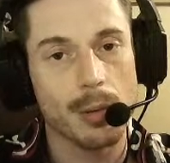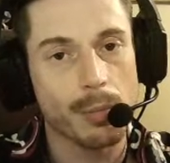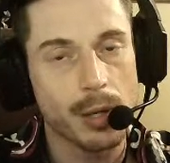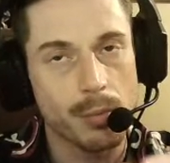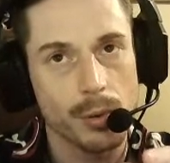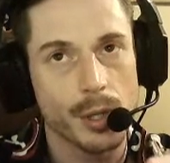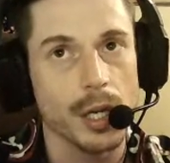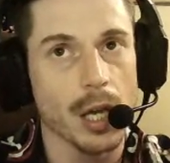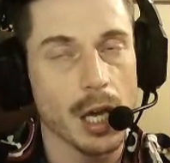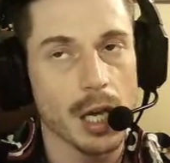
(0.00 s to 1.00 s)
to pinpoint,
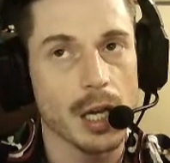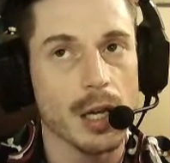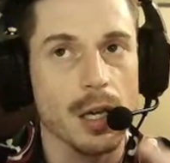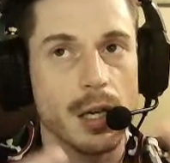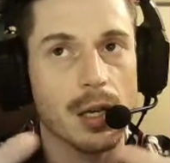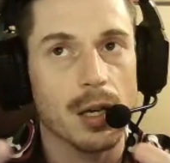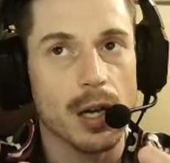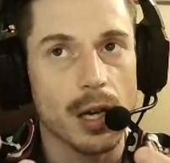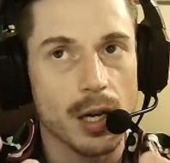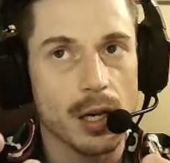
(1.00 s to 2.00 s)
hey,
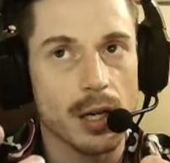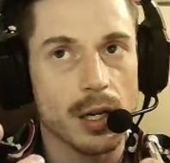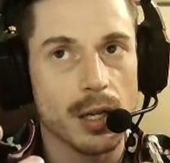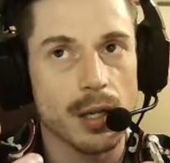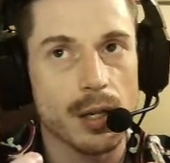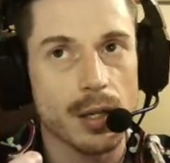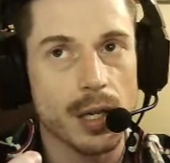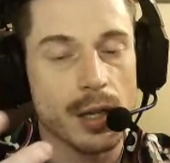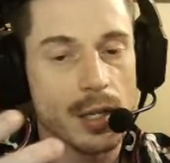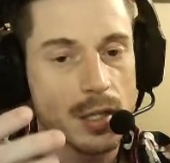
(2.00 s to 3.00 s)

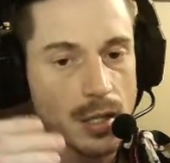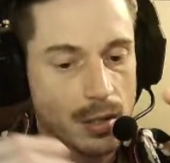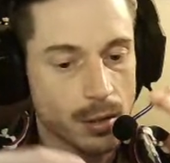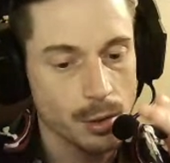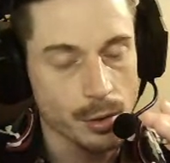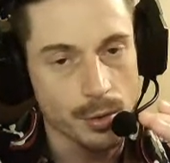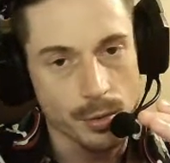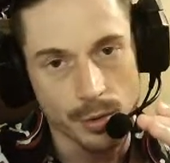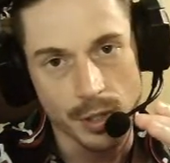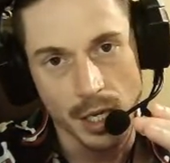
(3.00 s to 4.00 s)
in this little
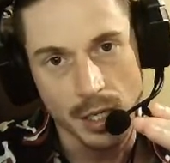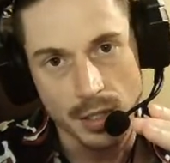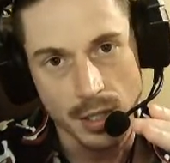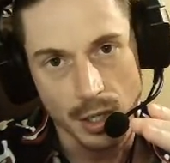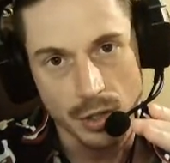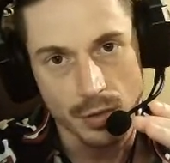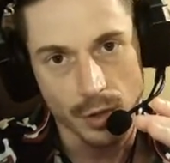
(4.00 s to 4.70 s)
days section of